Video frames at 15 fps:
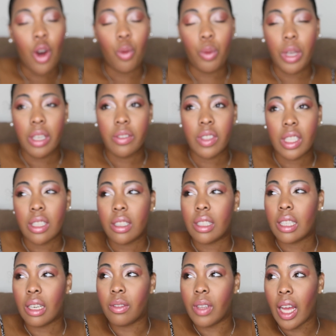weaves and
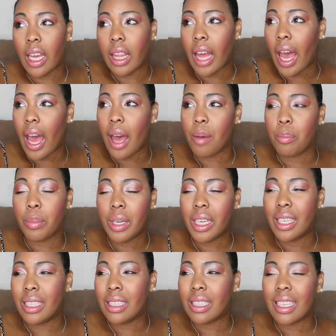stuff like that,
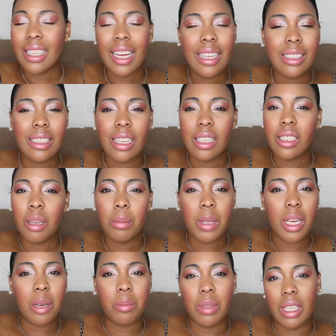but that's
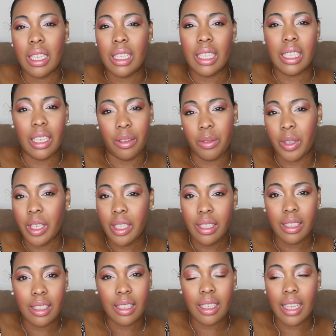something completely different.